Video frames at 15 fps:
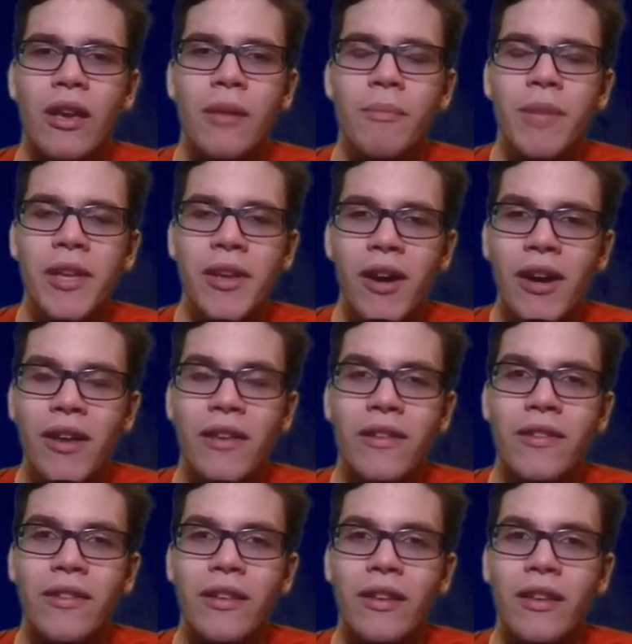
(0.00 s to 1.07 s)

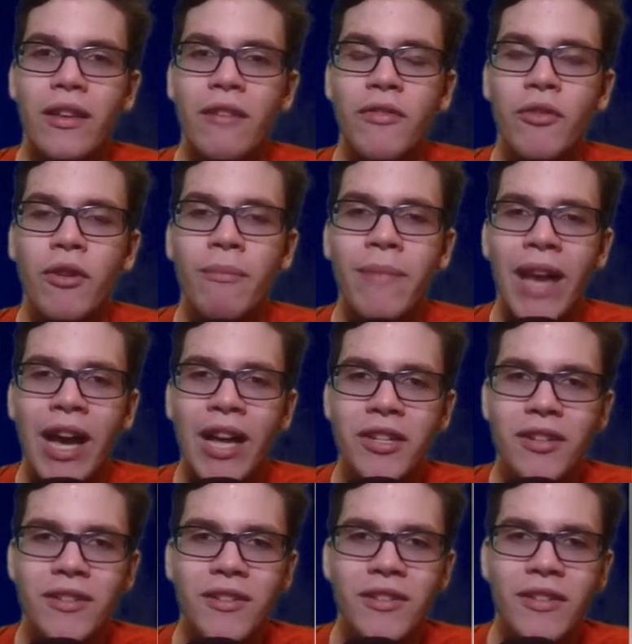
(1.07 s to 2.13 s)
because if you
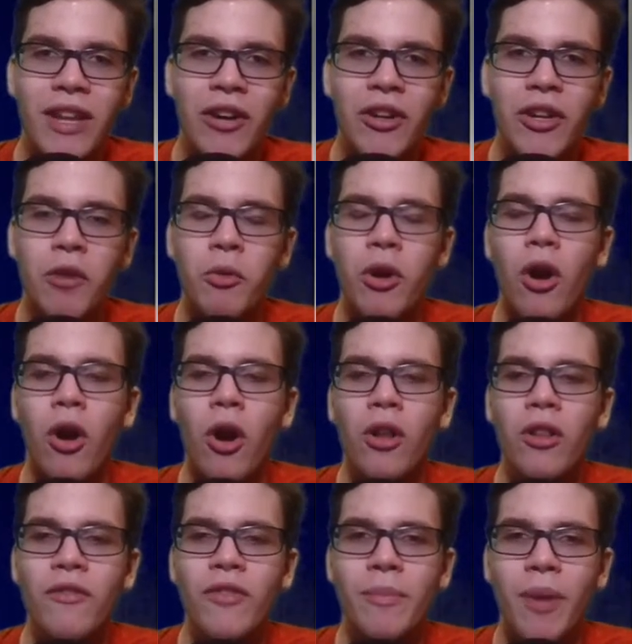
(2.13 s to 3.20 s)
imagine a scenario where
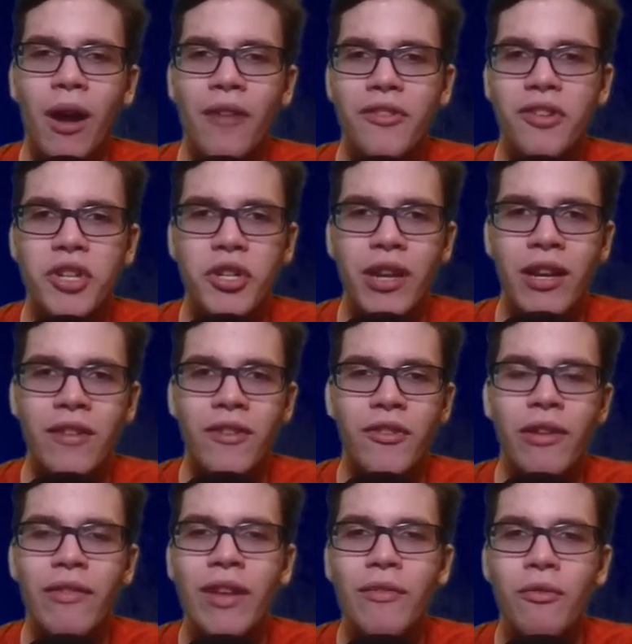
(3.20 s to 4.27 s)
all of the pawns are traded,
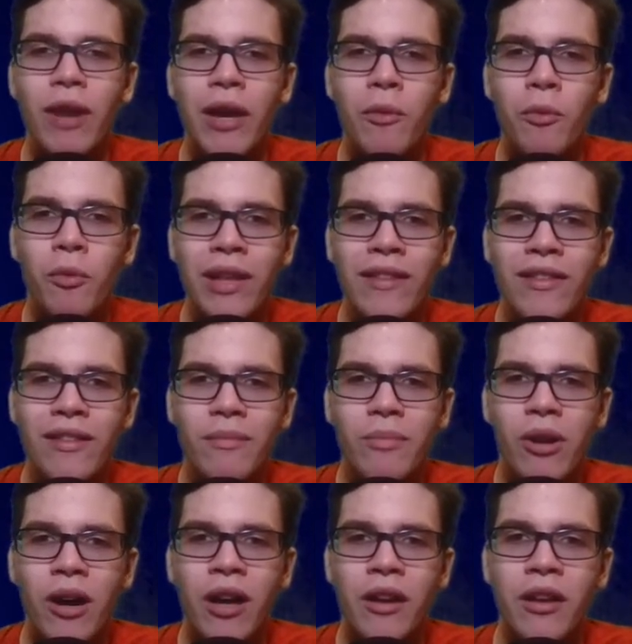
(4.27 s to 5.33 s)
so even if white wins a
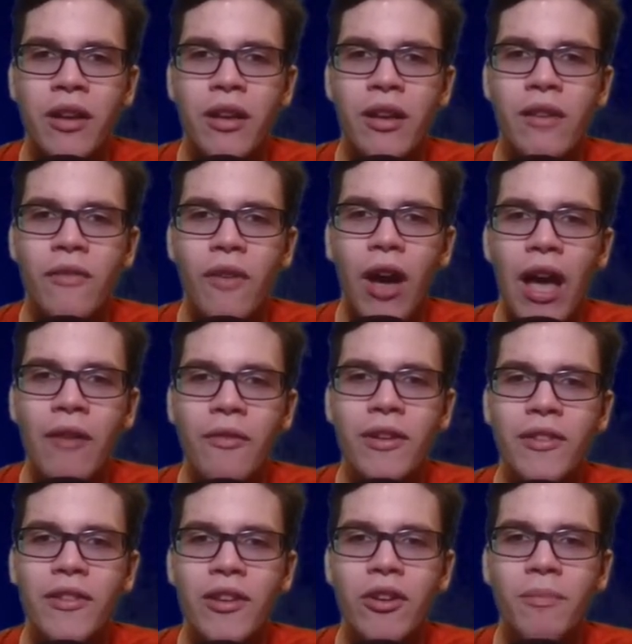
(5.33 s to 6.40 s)
pawn, if
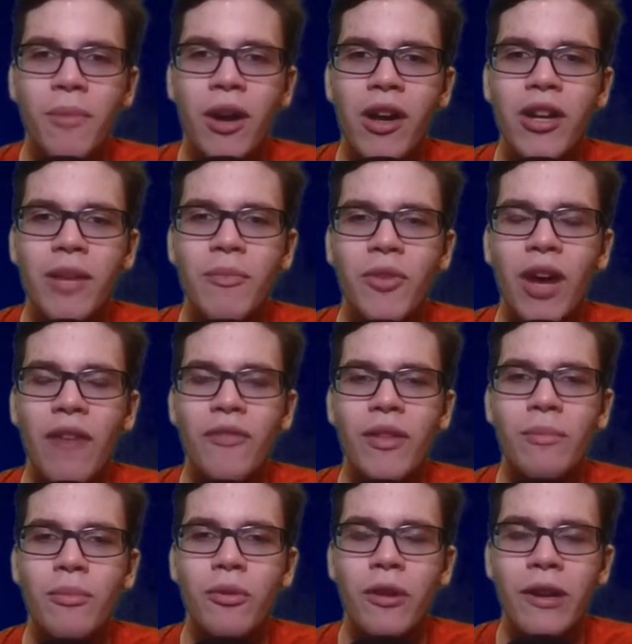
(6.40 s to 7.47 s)
every single pawn comes off
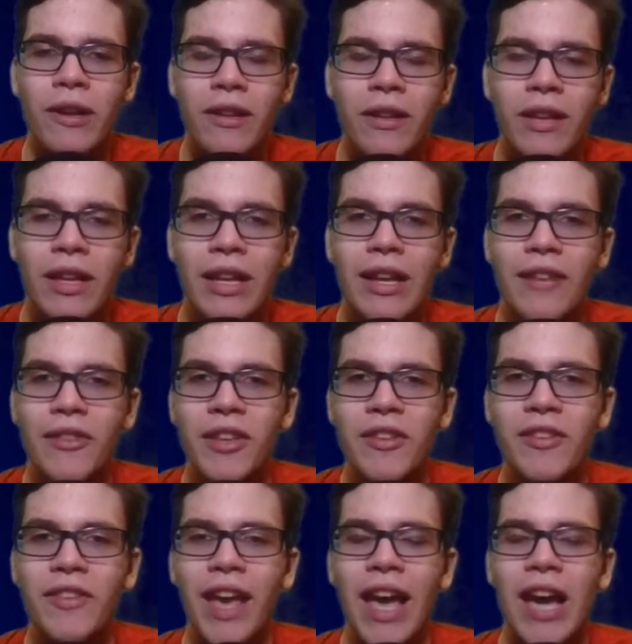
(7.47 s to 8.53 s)
the board, this
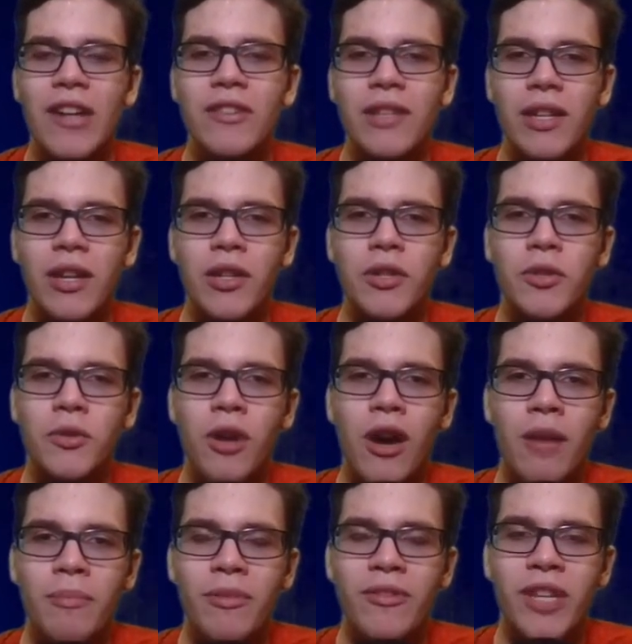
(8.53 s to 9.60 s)
is actually a
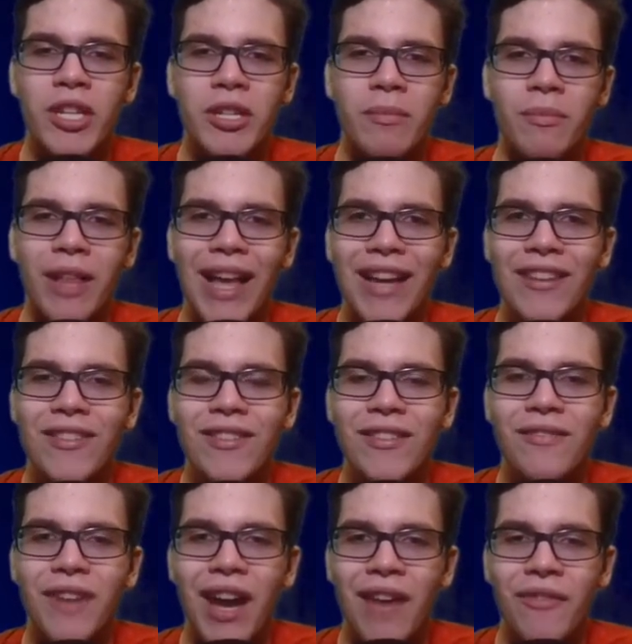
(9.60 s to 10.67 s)
drawn position. Black can
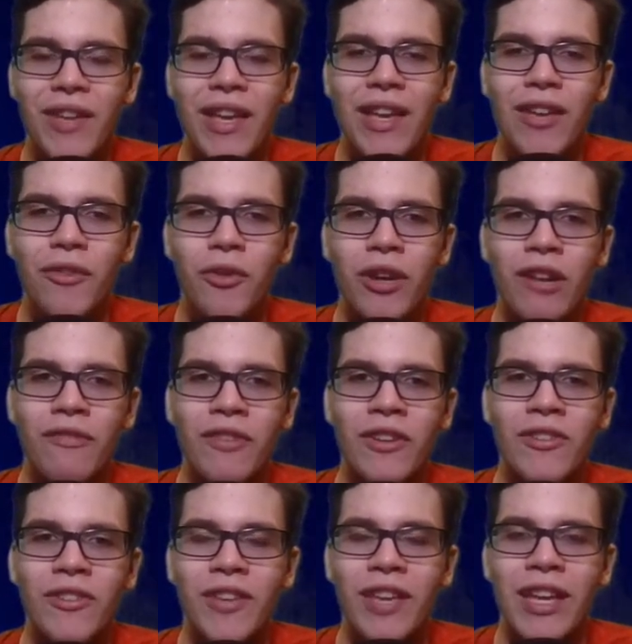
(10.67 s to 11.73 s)
survive king and rook
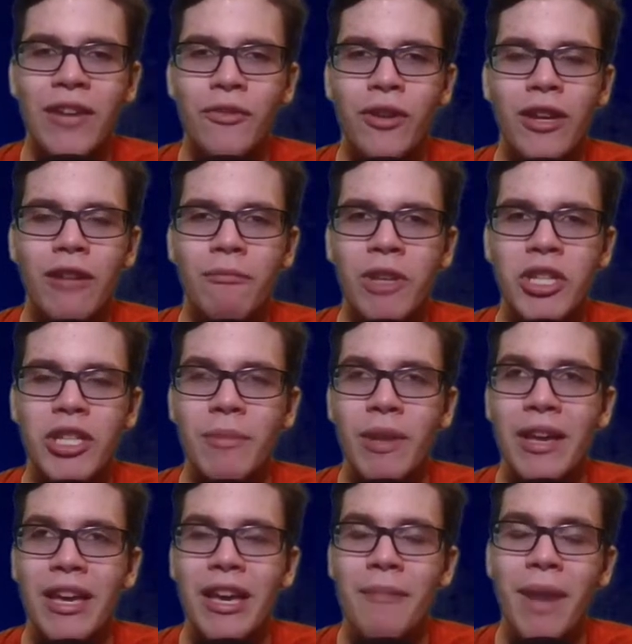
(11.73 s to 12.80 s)
versus king, rook, and bishop.
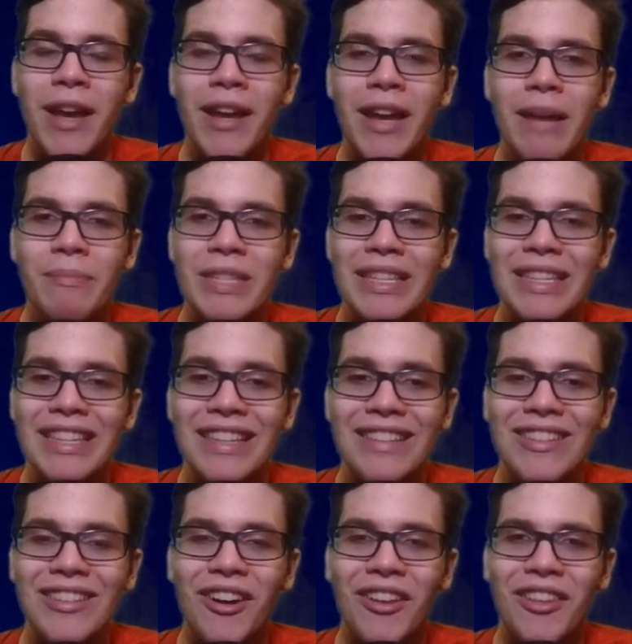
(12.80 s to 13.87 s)
It might not be
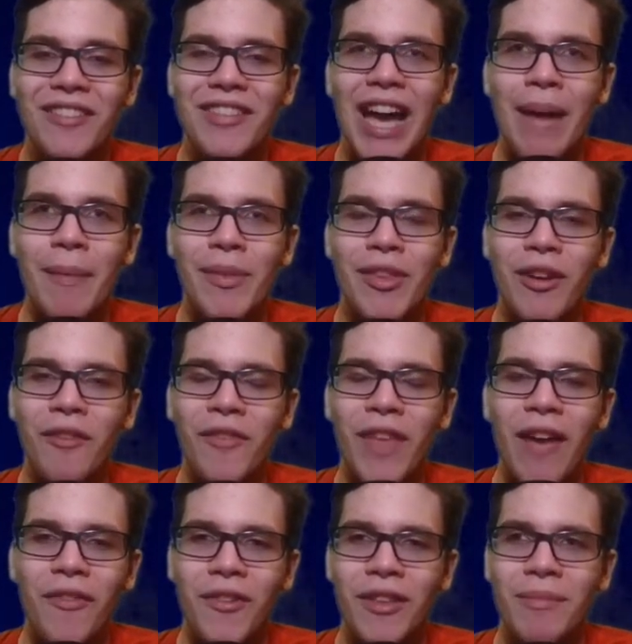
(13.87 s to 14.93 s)
easy all the time, and there have
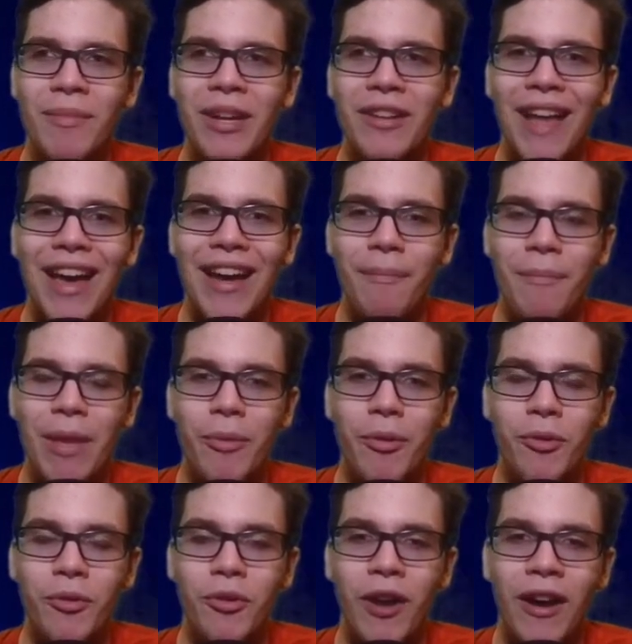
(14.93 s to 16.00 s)
definitely been a lot of
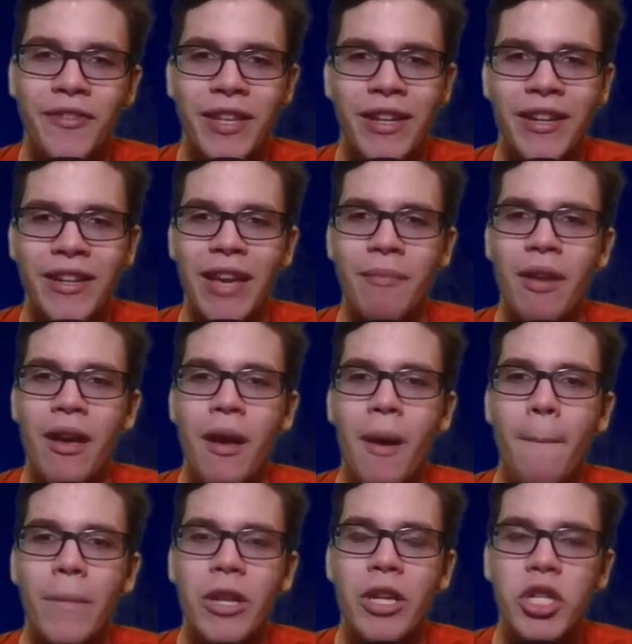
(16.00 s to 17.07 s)
people who lost that endgame,
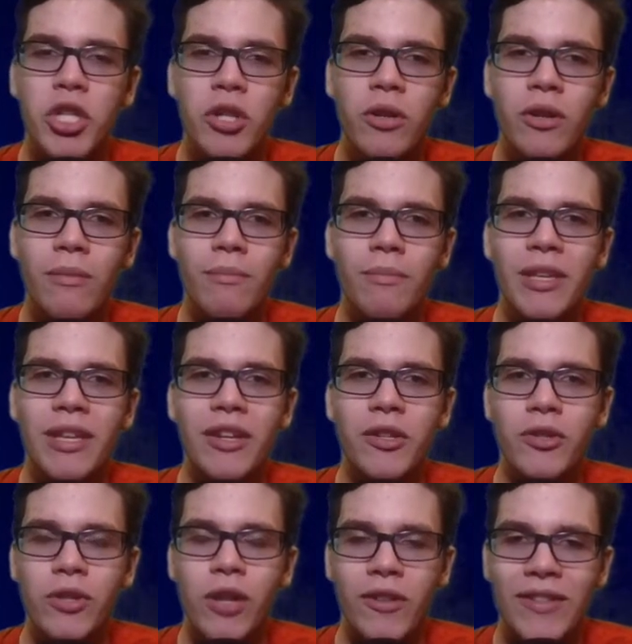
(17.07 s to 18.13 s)
but it should be a
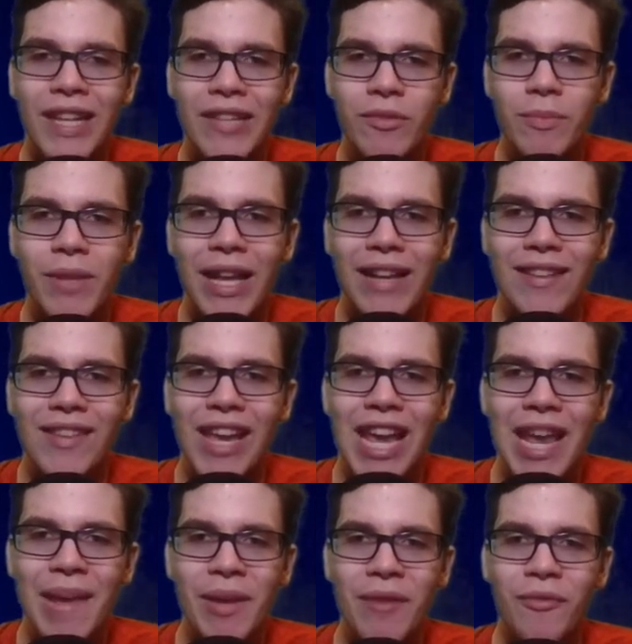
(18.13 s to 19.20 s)
draw. So that's what black is
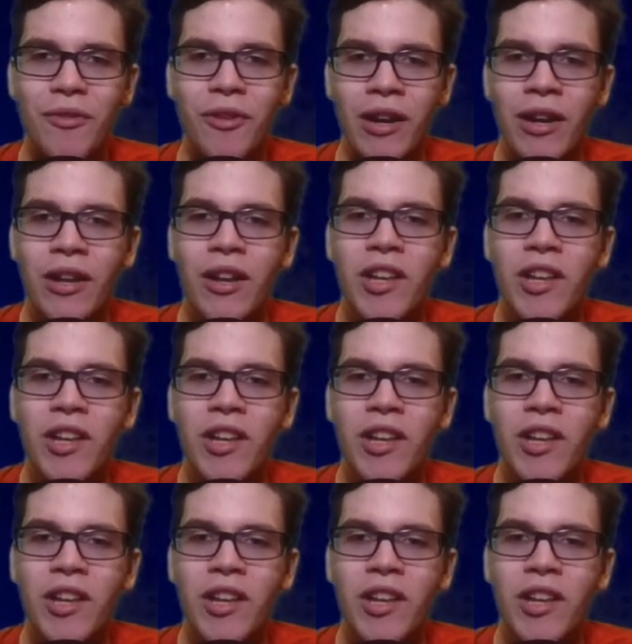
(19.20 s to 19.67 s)
aiming for.